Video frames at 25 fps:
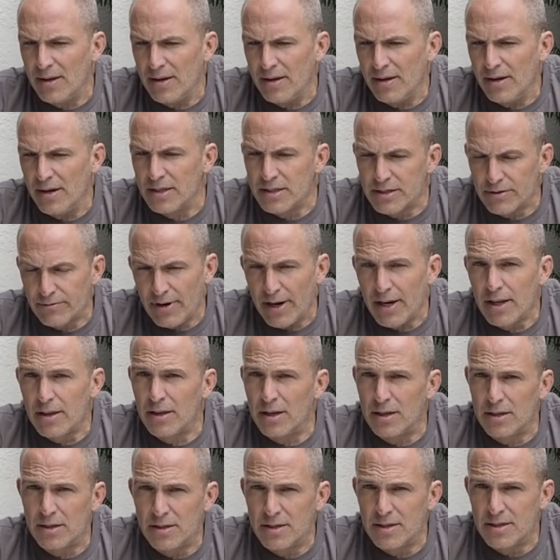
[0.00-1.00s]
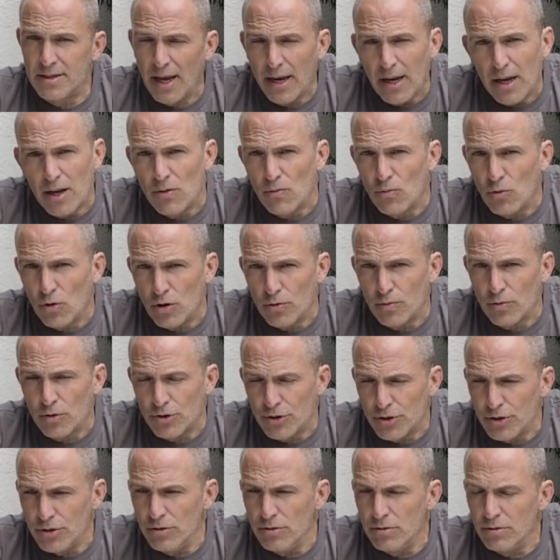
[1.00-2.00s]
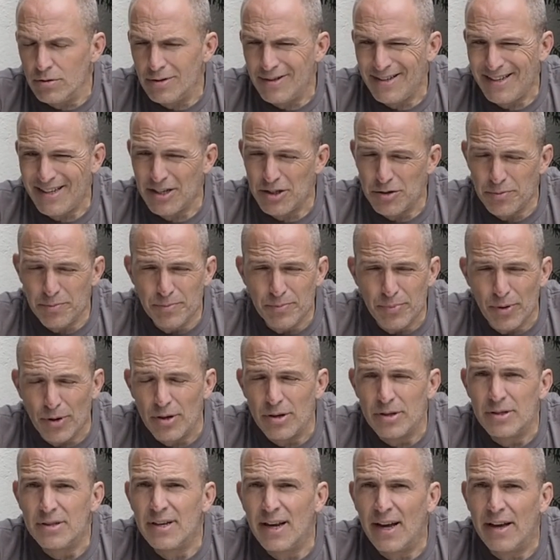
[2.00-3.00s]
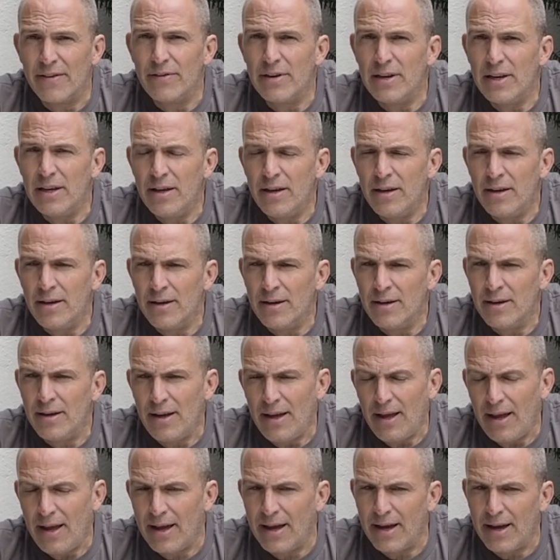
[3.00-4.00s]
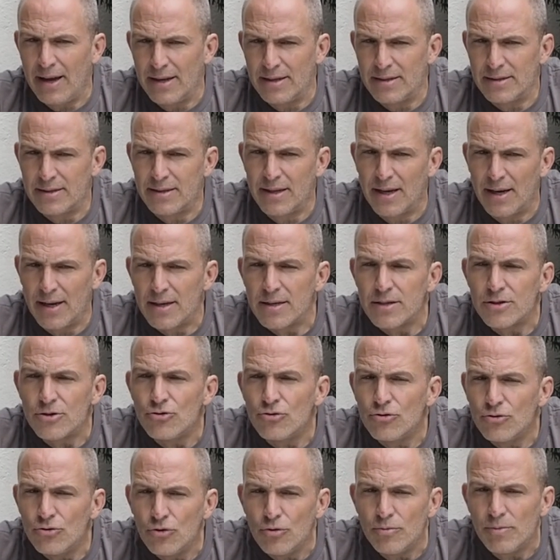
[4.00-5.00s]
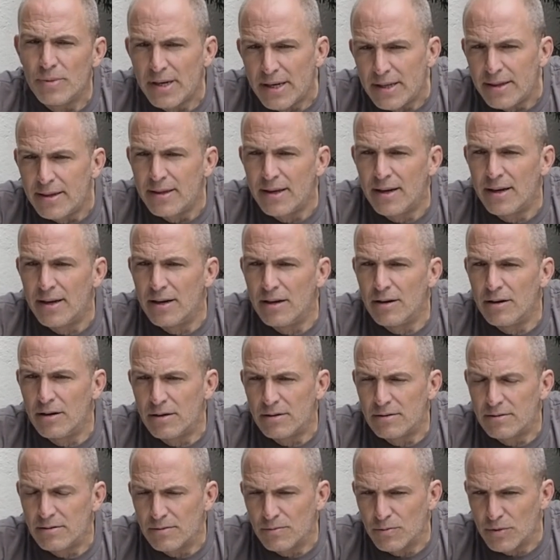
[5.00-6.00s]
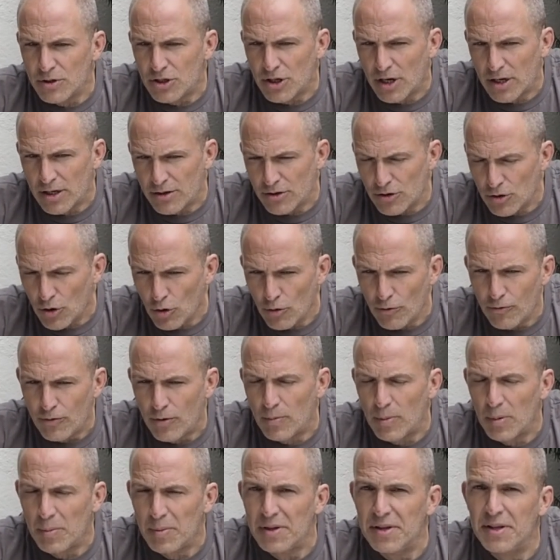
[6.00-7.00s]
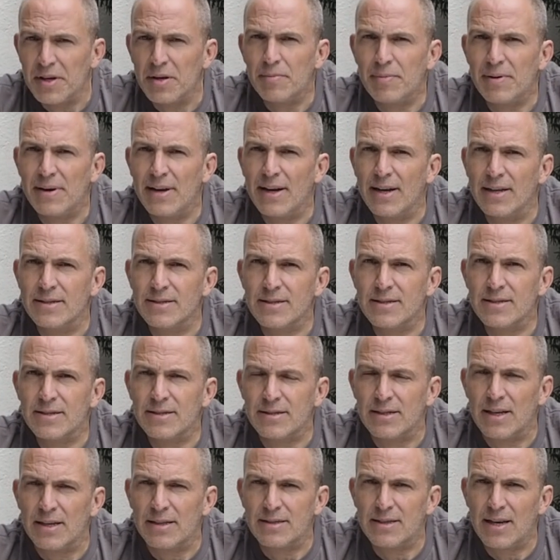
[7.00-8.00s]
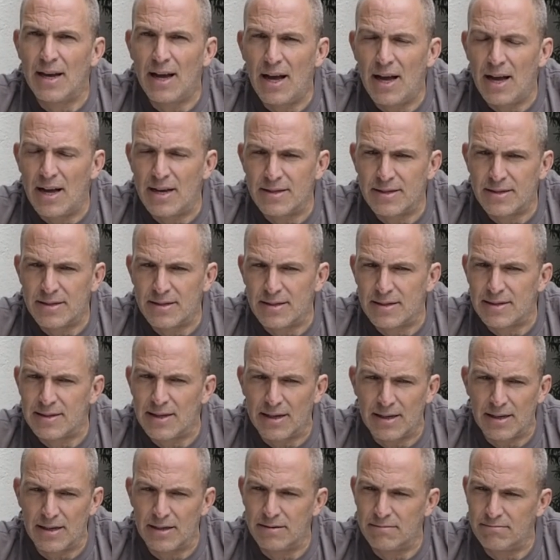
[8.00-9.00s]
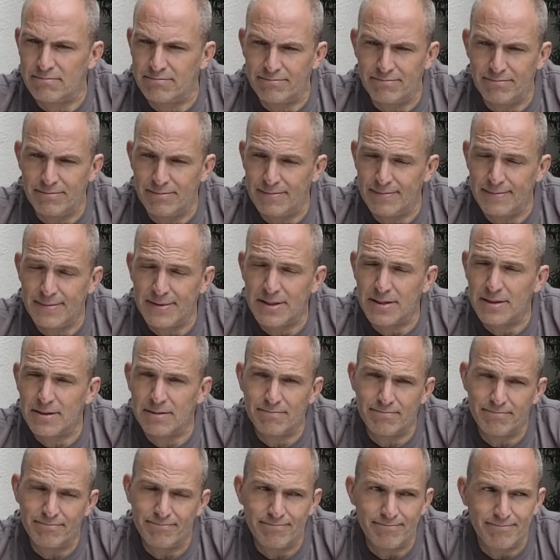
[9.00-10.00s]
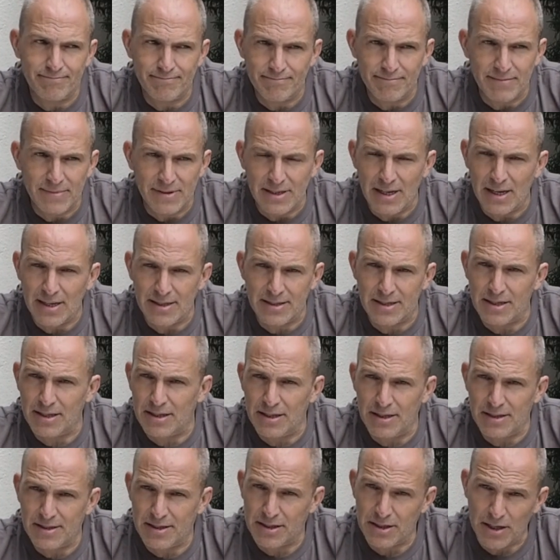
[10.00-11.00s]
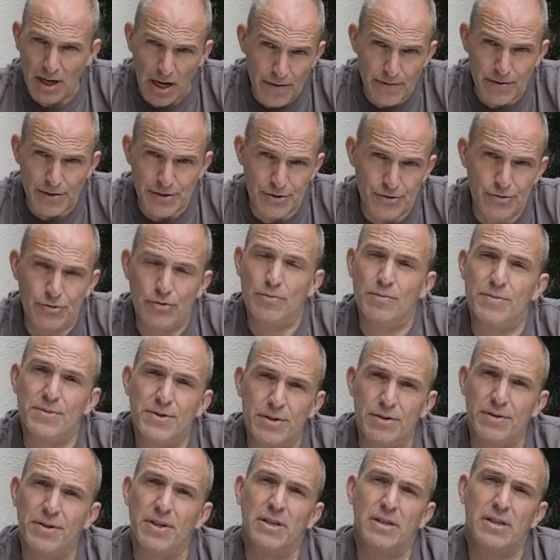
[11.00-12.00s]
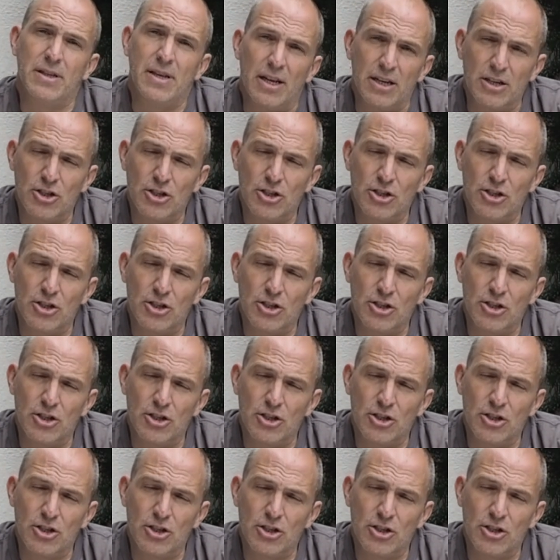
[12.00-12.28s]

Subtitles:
It's a wreck that sank in World War II. It burned heavily, and there is a room in there, which I know from the building plans, that it's like a, yeah, it's a diver's room, so that